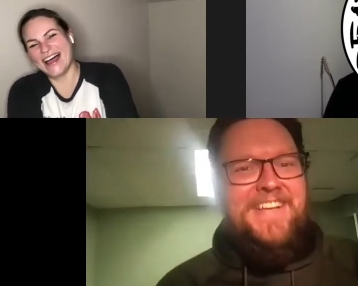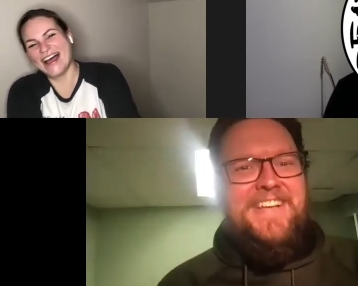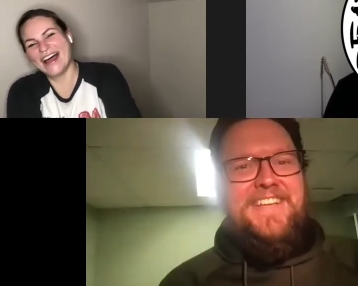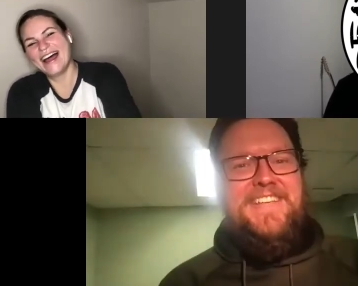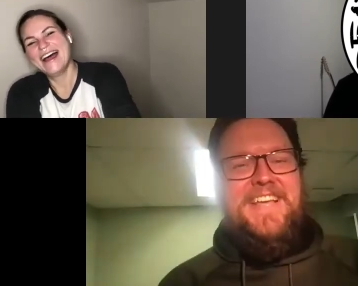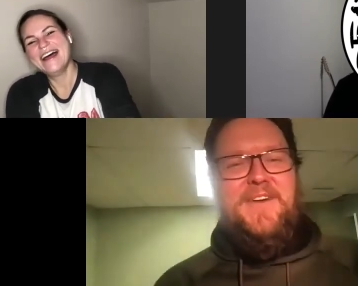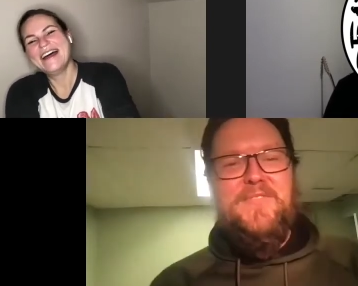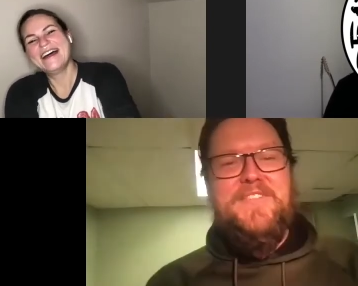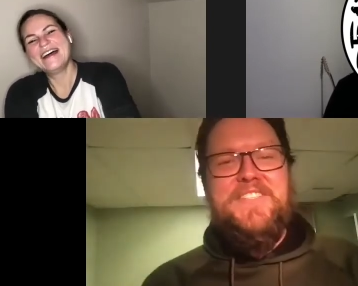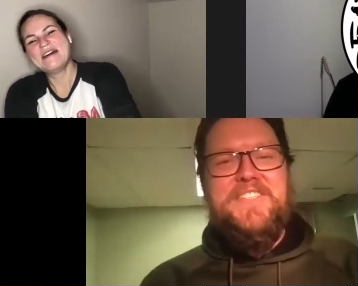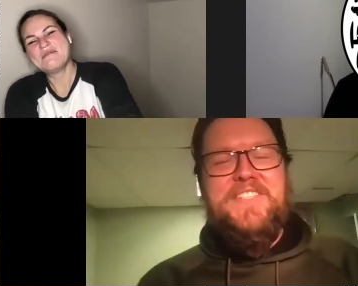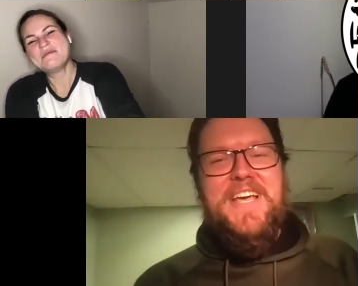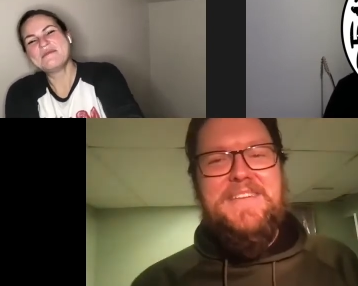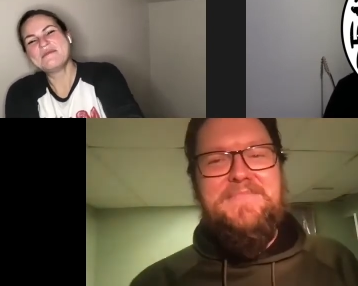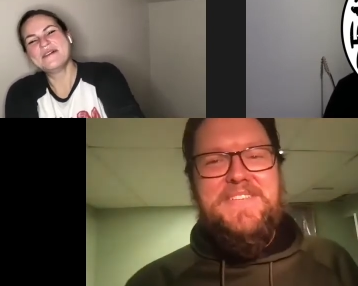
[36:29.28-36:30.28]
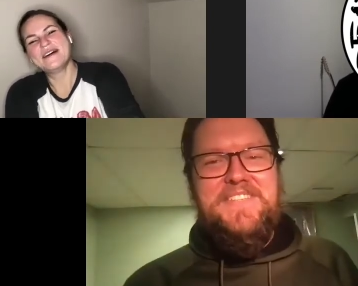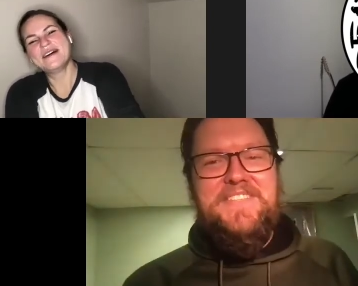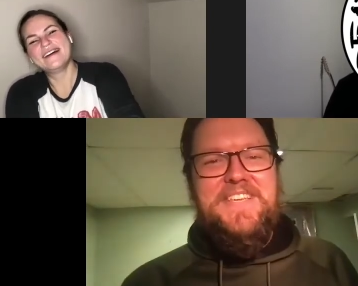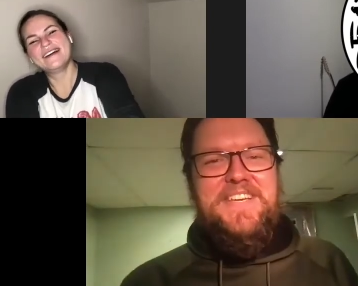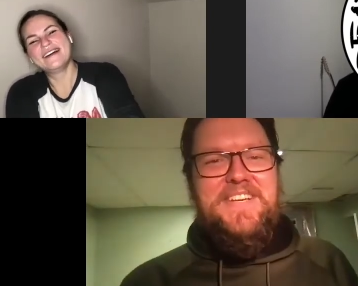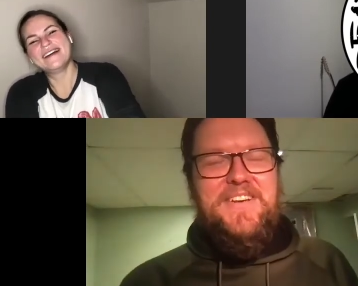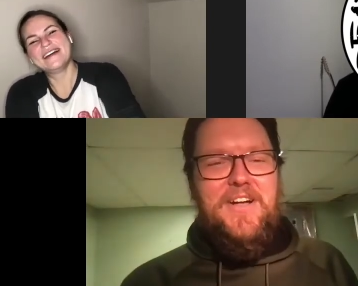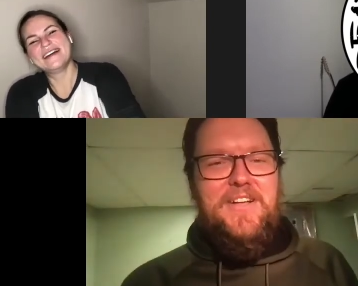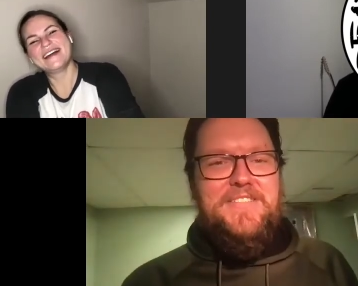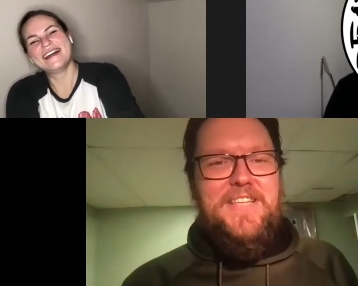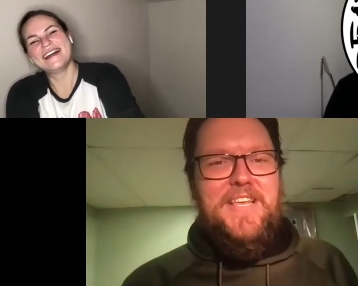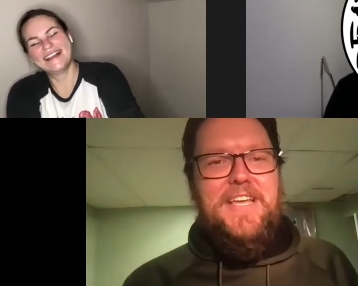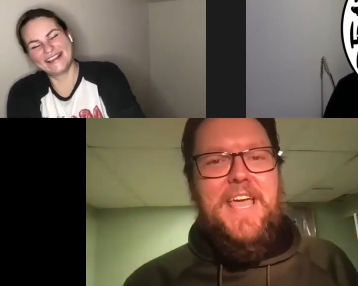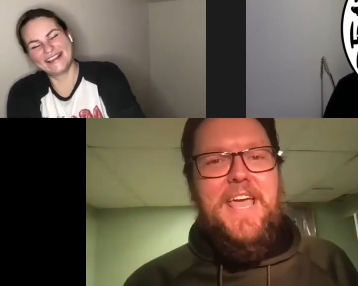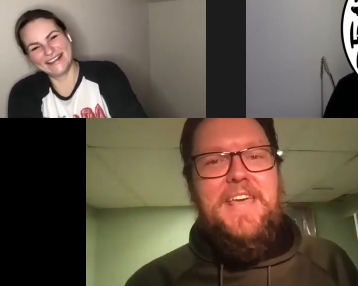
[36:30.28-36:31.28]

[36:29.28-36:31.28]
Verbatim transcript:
Speaker 1: Yeah, when C I B C calls like, hey,